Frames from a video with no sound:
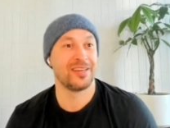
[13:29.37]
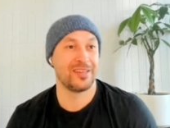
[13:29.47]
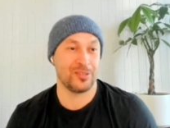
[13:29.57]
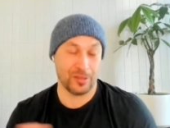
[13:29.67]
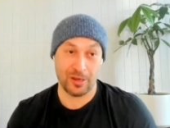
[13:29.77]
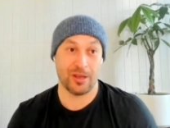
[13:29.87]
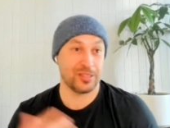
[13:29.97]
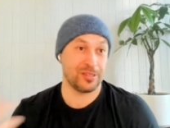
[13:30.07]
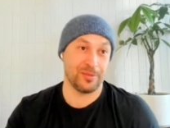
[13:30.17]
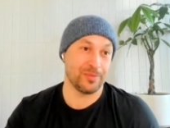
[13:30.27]
So it
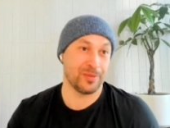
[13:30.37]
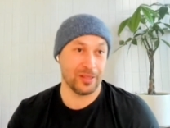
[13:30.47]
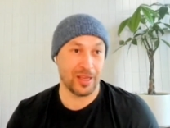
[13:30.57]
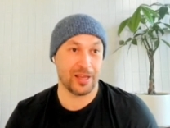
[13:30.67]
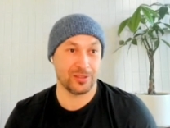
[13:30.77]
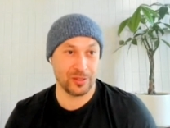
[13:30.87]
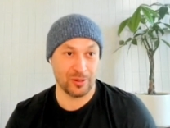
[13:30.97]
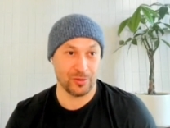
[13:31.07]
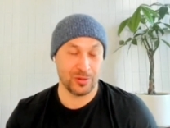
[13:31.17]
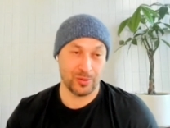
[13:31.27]
costs them a lot to
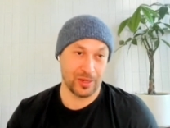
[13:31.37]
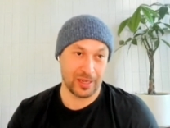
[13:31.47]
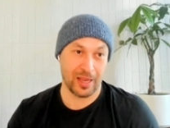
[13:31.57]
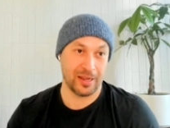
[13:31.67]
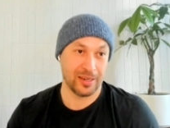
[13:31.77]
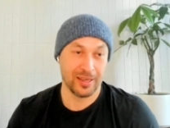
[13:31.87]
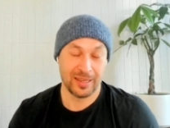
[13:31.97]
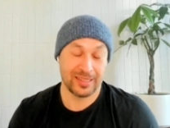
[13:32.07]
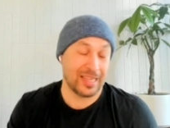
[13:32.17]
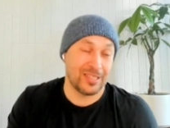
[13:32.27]
go do it again.
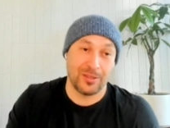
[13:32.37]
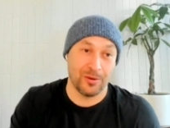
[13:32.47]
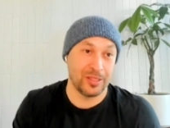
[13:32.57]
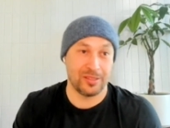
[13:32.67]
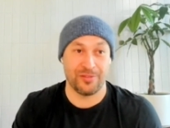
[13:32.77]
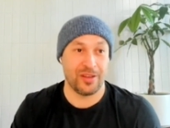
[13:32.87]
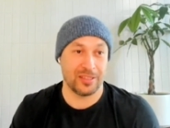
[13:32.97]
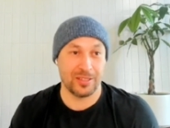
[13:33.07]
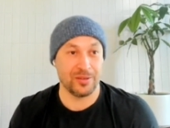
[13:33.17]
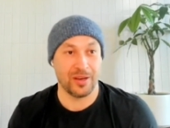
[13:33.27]
That's the only
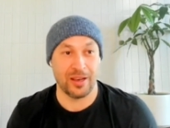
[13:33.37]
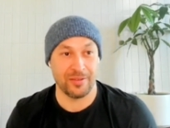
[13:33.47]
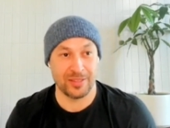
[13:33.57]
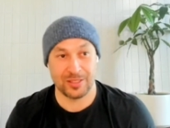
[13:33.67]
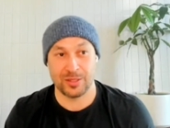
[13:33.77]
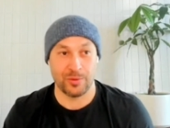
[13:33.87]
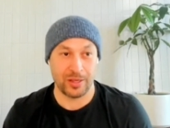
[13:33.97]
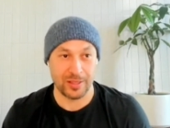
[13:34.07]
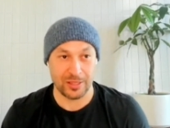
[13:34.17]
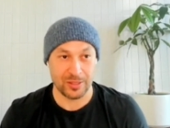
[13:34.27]
defense that you have. That's the
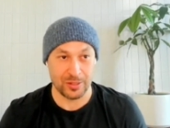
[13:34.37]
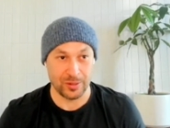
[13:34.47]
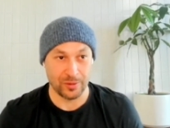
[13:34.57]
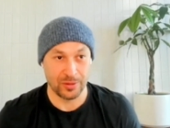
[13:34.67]
right thing to do.